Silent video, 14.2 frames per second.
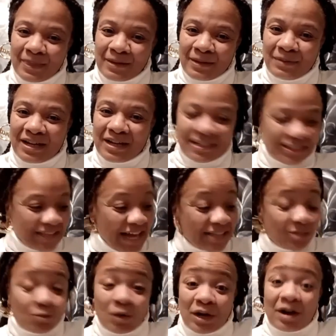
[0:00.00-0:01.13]
Because that's
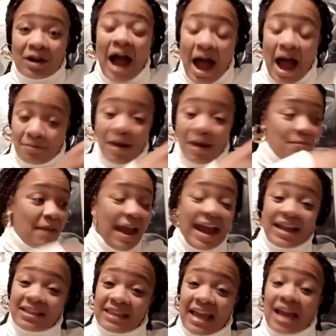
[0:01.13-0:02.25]
where I, my main
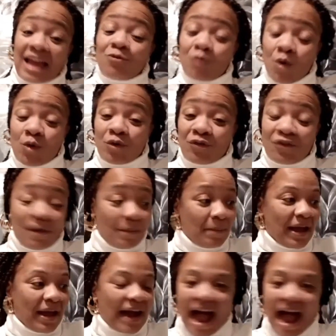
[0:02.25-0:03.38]
thing rooted from. I'm
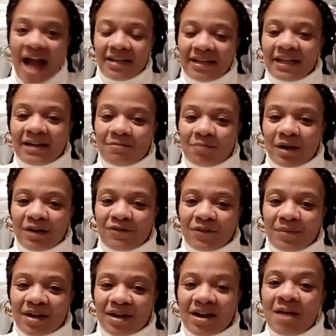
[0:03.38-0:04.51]
like, I need to get money from
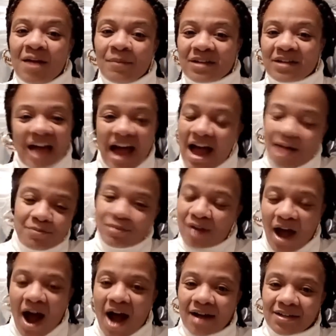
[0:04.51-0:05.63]
here because I'm
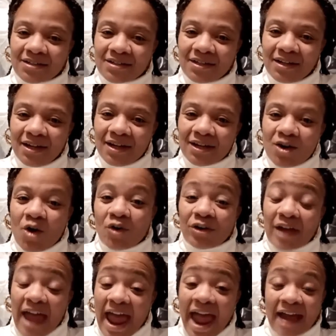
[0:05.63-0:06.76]
not gonna,
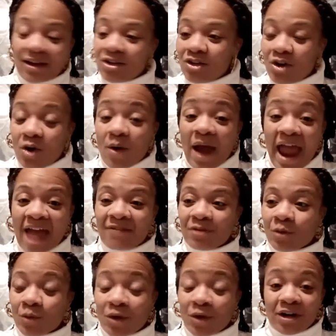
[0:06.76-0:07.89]
you know, have it
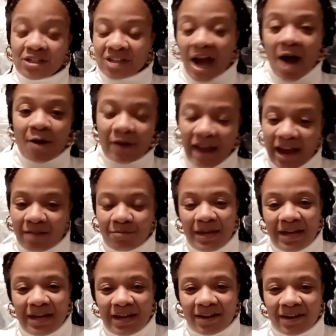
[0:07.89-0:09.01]
where a child can't be
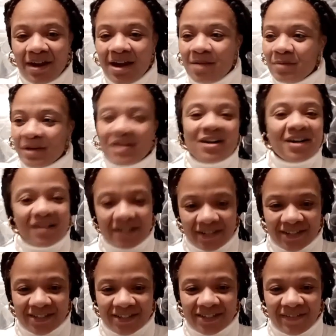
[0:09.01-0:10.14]
here
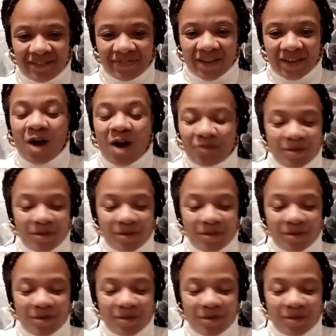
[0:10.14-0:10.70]
because of